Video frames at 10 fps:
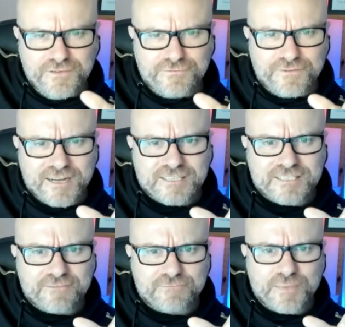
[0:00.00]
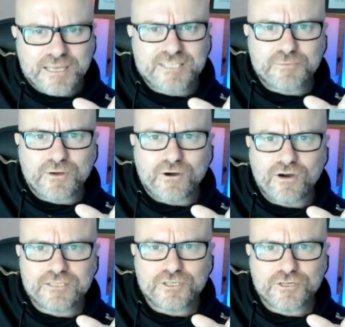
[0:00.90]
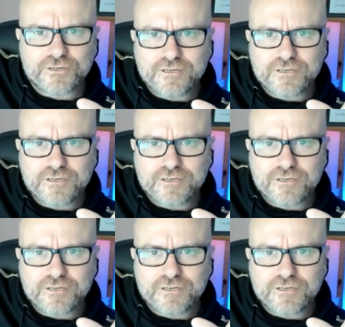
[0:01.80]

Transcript: fuck is that picture behind you?